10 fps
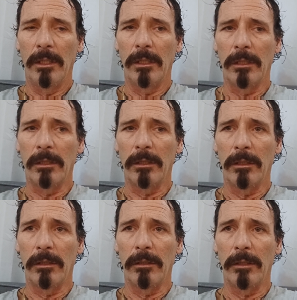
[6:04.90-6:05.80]

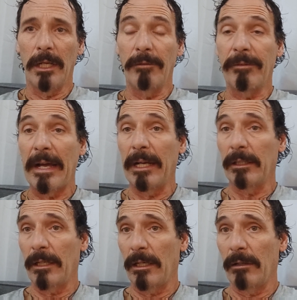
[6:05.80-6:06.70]
In
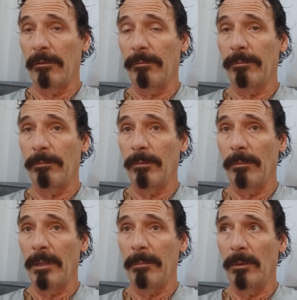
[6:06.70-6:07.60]
fact, I
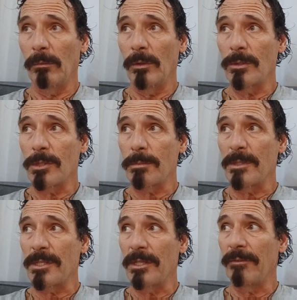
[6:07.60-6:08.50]
remember one
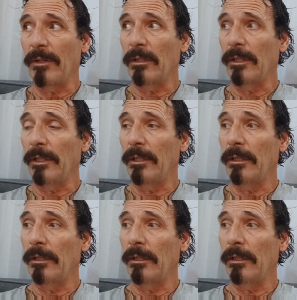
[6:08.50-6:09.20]
specifically.